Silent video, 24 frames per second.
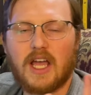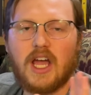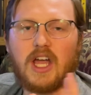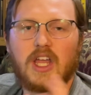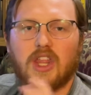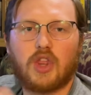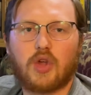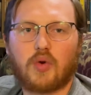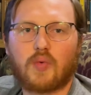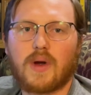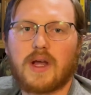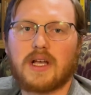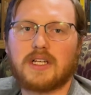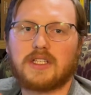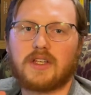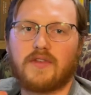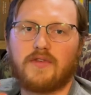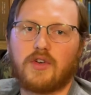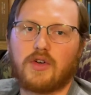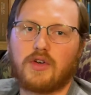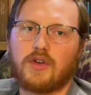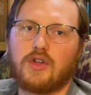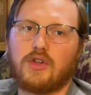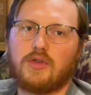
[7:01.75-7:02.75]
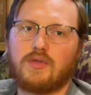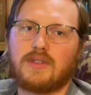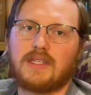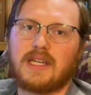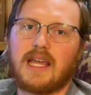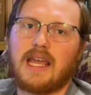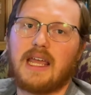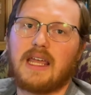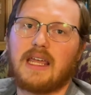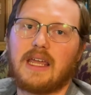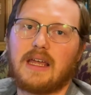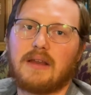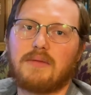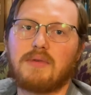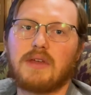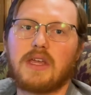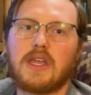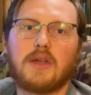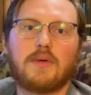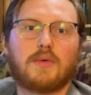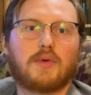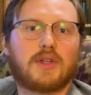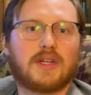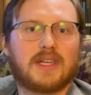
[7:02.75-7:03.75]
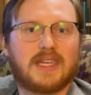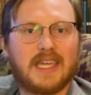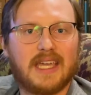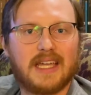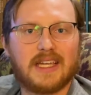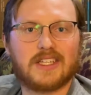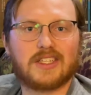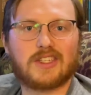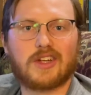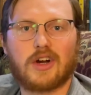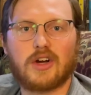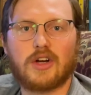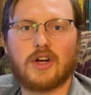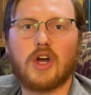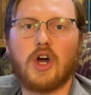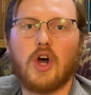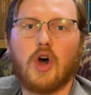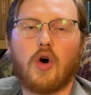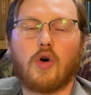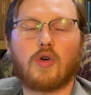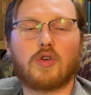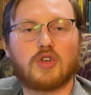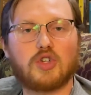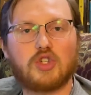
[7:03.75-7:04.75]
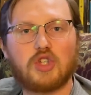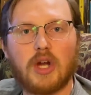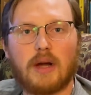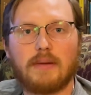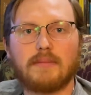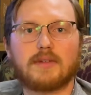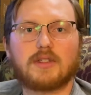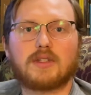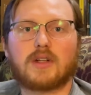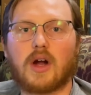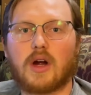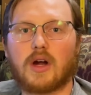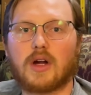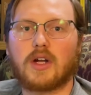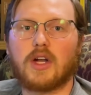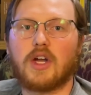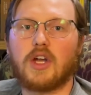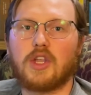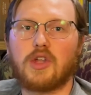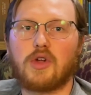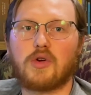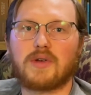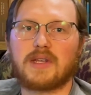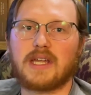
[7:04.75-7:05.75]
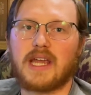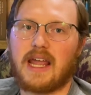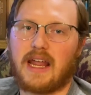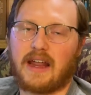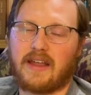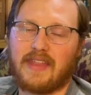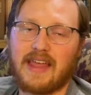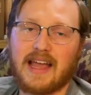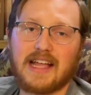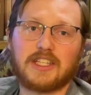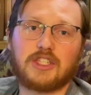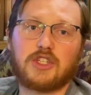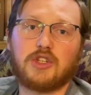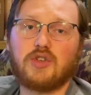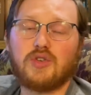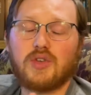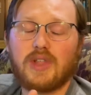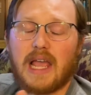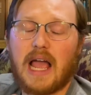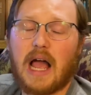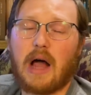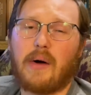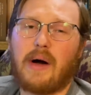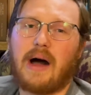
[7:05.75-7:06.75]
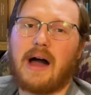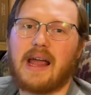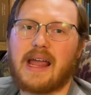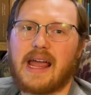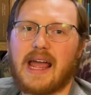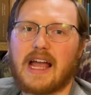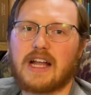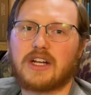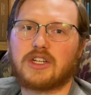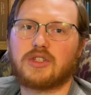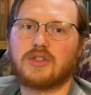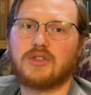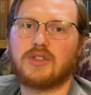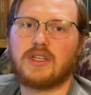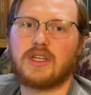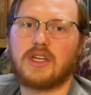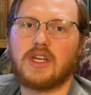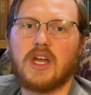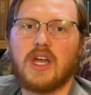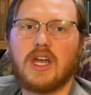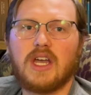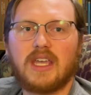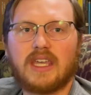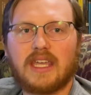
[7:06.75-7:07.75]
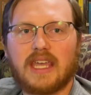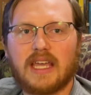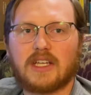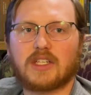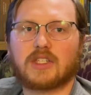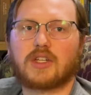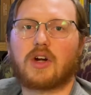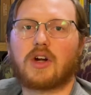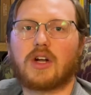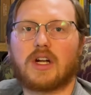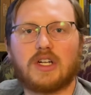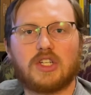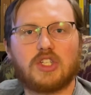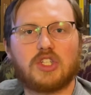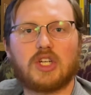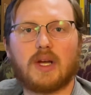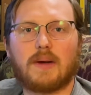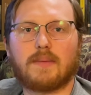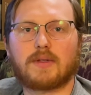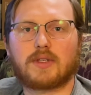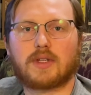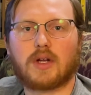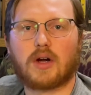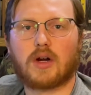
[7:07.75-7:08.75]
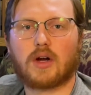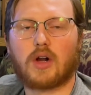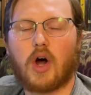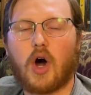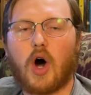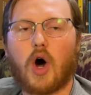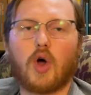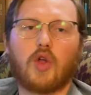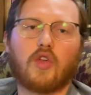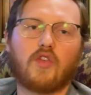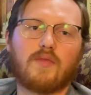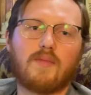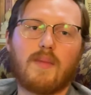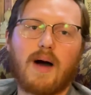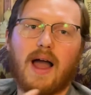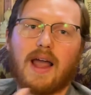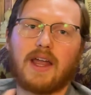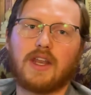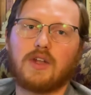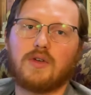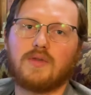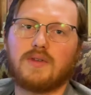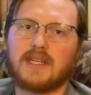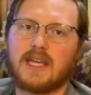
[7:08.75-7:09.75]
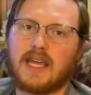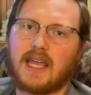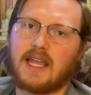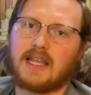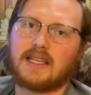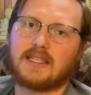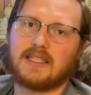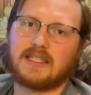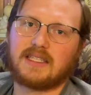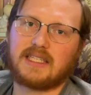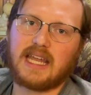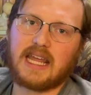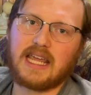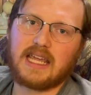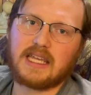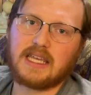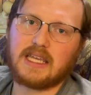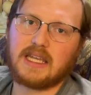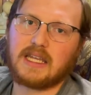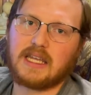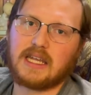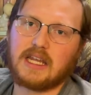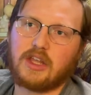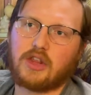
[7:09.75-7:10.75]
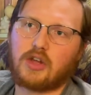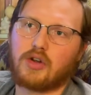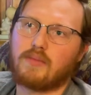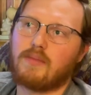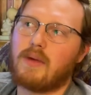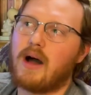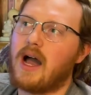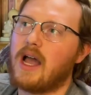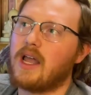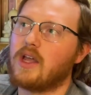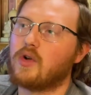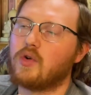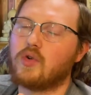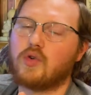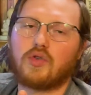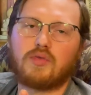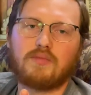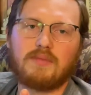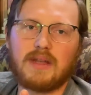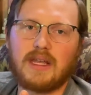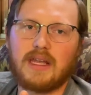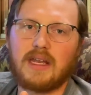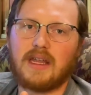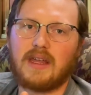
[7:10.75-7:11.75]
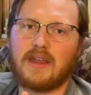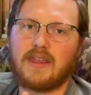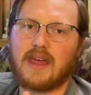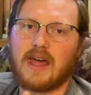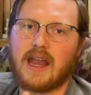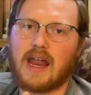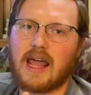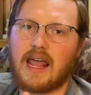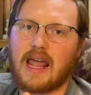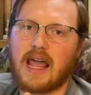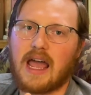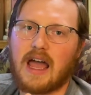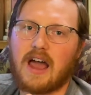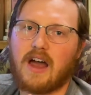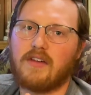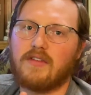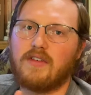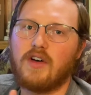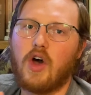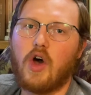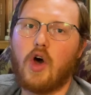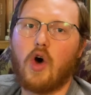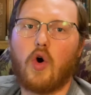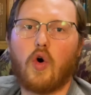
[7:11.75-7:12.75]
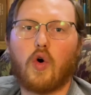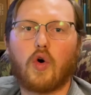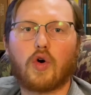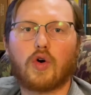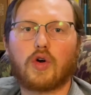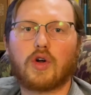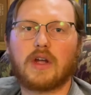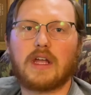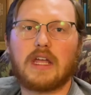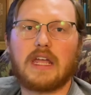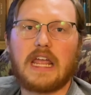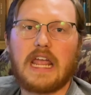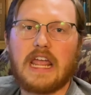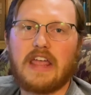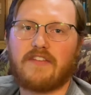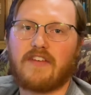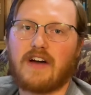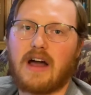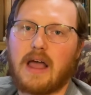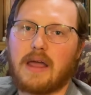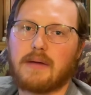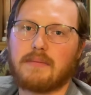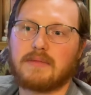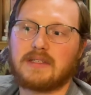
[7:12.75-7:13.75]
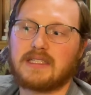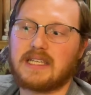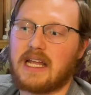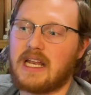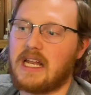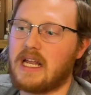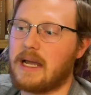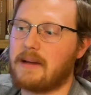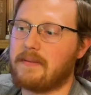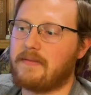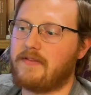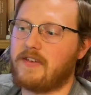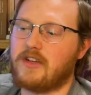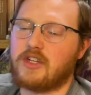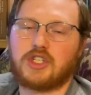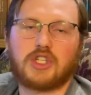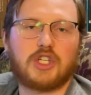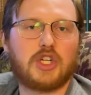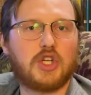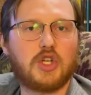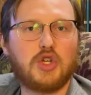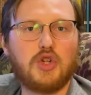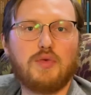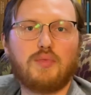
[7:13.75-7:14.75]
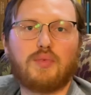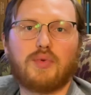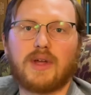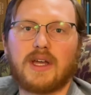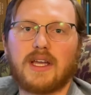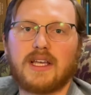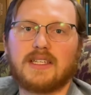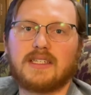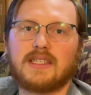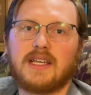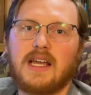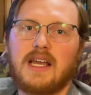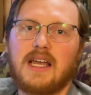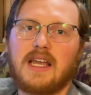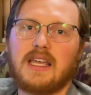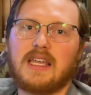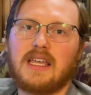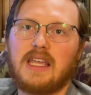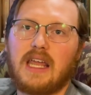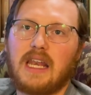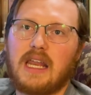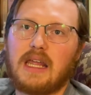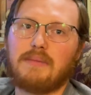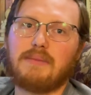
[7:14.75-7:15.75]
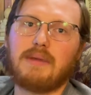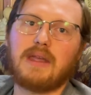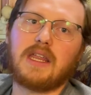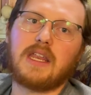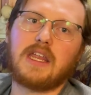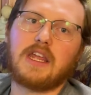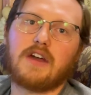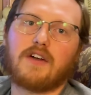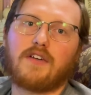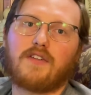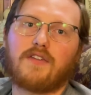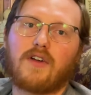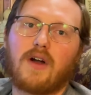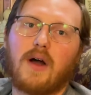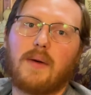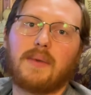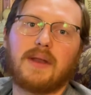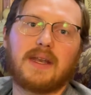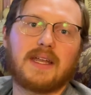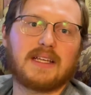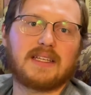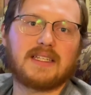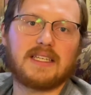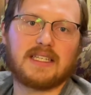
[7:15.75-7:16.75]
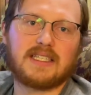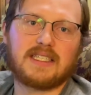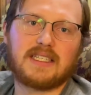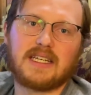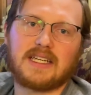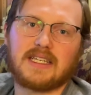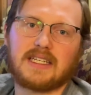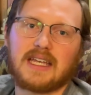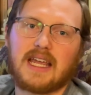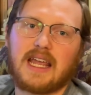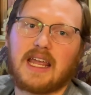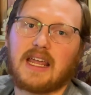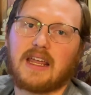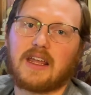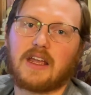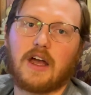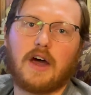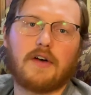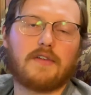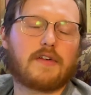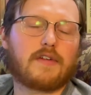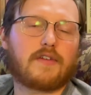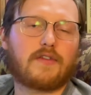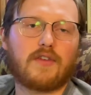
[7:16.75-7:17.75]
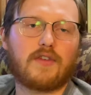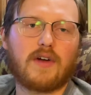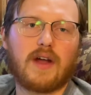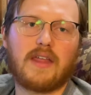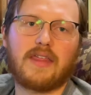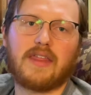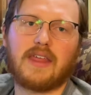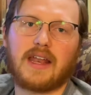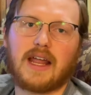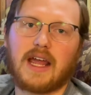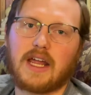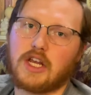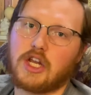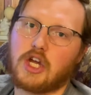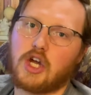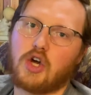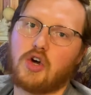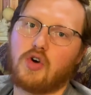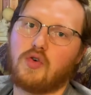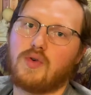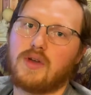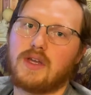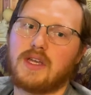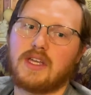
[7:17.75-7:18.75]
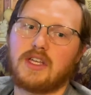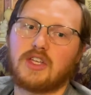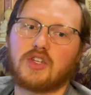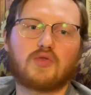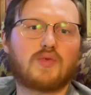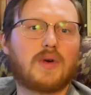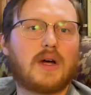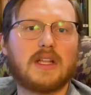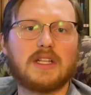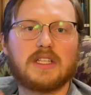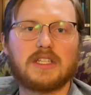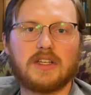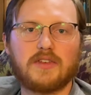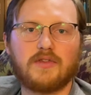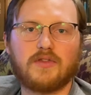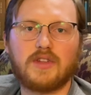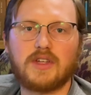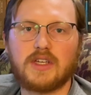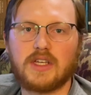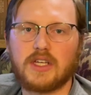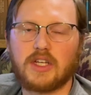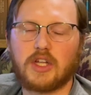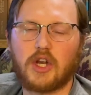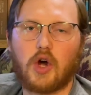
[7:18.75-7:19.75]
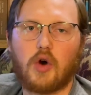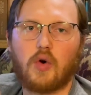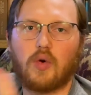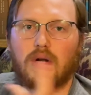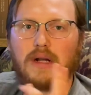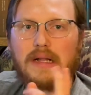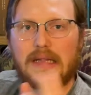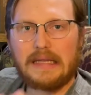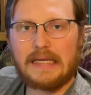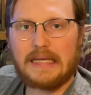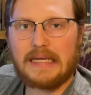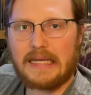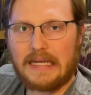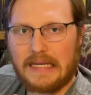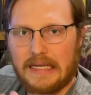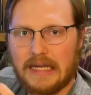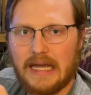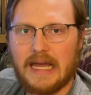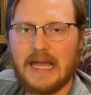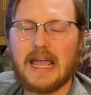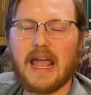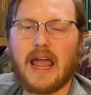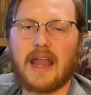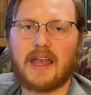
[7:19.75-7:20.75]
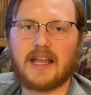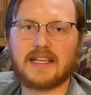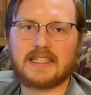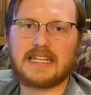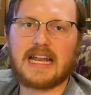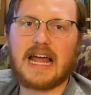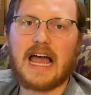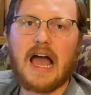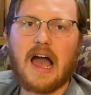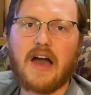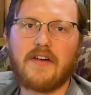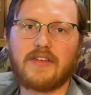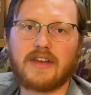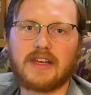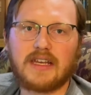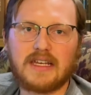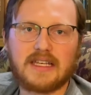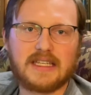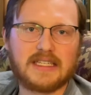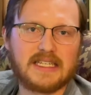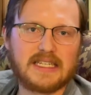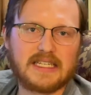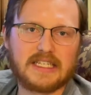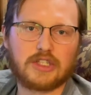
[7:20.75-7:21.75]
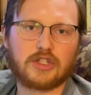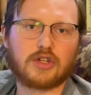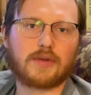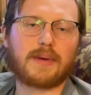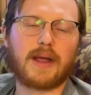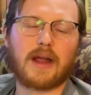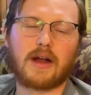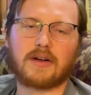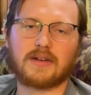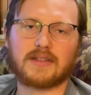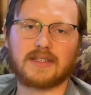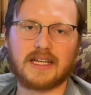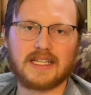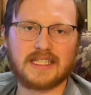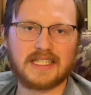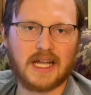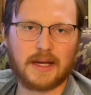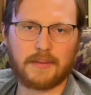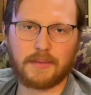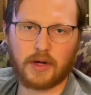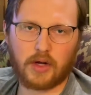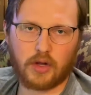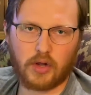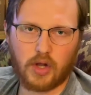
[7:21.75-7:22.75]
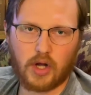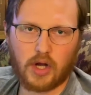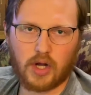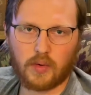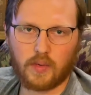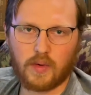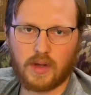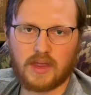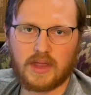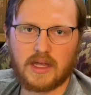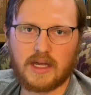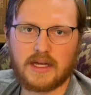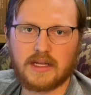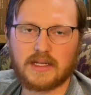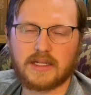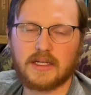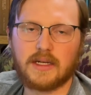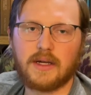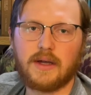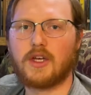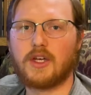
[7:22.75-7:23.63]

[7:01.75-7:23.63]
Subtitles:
the rest of your new tank and be able to kickstart or jumpstart your tank. And that's usually how I actually kickstart and jumpstart all of my new tanks, is taking either my old media that I have, or if I'm setting up fish in a new place, getting media from an existing tank of a friend that I know is relatively, clean and doesn't have any diseases or parasites coming along with it.